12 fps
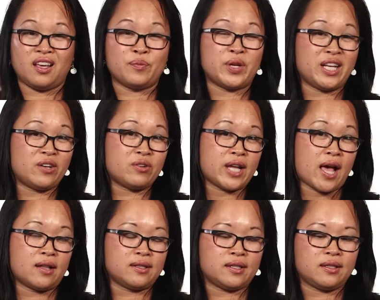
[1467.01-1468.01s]
But in
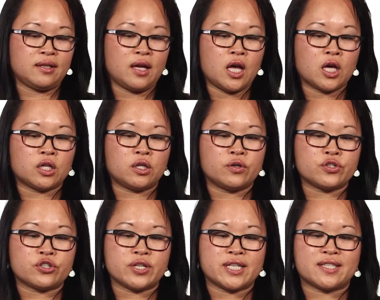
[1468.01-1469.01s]
reality,
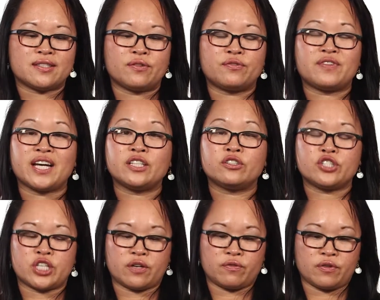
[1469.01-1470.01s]
closure is the final
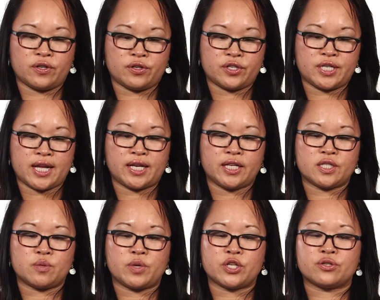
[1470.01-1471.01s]
check for understanding
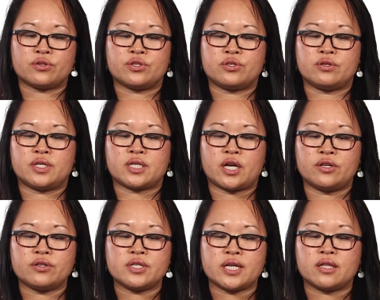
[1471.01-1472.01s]
to make sure students
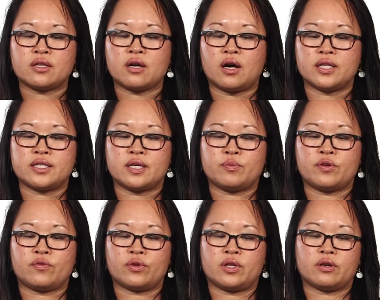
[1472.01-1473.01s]
understand the content
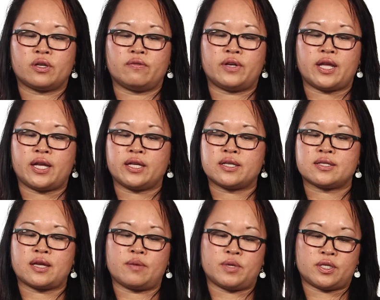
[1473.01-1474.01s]
before they're given any
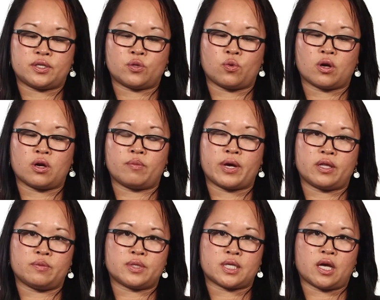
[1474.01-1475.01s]
assignments to work on by
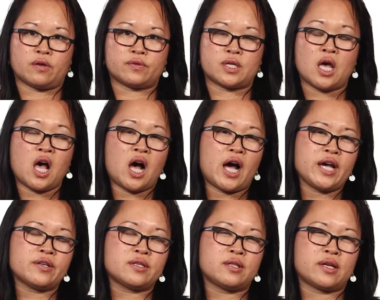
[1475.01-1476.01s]
themselves. I
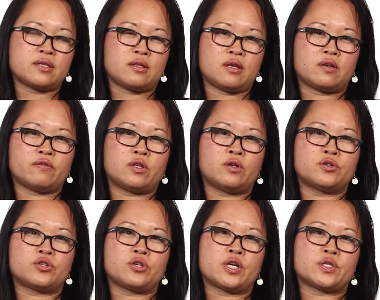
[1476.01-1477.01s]
also like to think of
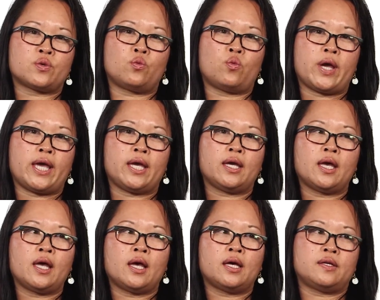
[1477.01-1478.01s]
closure as a way,
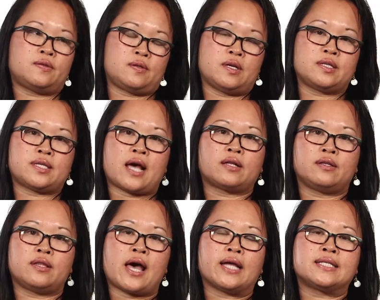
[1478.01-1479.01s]
as
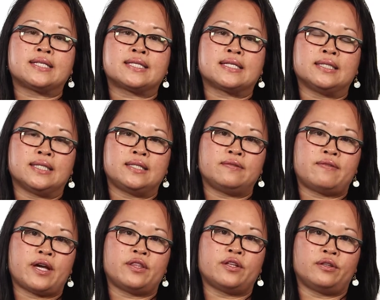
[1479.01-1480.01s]
exactly that, to
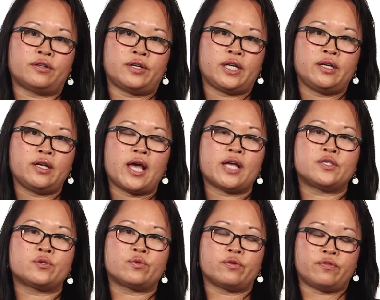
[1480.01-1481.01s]
solidify the learning and
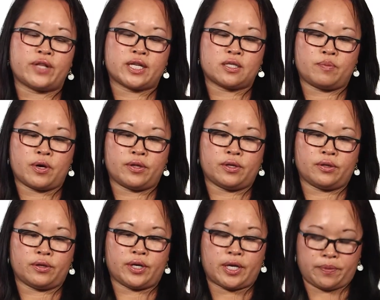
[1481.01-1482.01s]
to reflect upon the
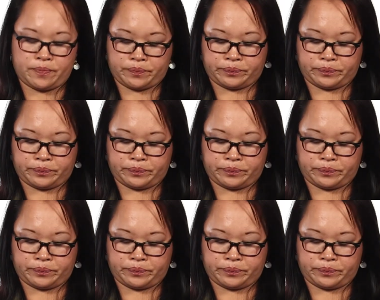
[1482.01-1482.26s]
learning.